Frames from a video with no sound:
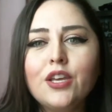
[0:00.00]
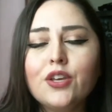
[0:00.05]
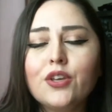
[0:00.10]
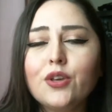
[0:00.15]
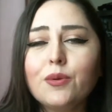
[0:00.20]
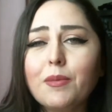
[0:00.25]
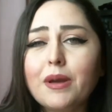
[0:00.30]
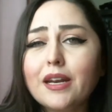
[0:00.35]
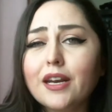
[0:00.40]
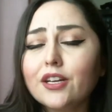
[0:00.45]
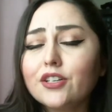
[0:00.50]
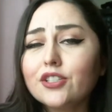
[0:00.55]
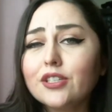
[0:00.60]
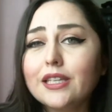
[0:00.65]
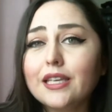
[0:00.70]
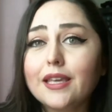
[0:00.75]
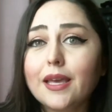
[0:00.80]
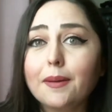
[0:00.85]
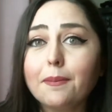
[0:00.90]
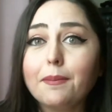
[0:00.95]
you might
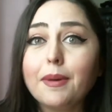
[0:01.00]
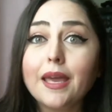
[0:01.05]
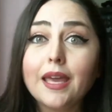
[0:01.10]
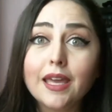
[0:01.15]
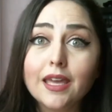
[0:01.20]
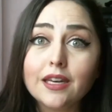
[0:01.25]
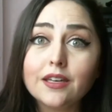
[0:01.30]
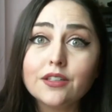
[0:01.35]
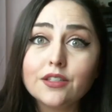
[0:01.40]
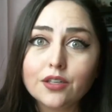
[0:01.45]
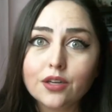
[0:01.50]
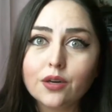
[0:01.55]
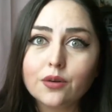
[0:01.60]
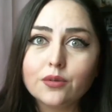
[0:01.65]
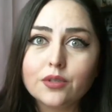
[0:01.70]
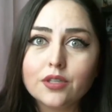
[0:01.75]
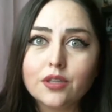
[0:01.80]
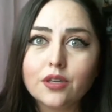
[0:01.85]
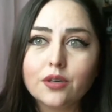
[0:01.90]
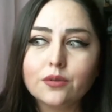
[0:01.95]
actually get paid to go
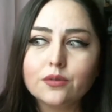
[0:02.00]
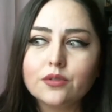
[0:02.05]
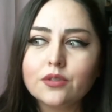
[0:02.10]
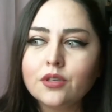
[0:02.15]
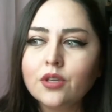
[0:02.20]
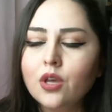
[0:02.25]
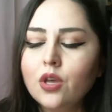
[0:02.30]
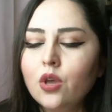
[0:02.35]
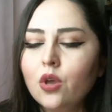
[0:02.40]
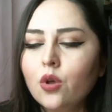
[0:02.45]
to those.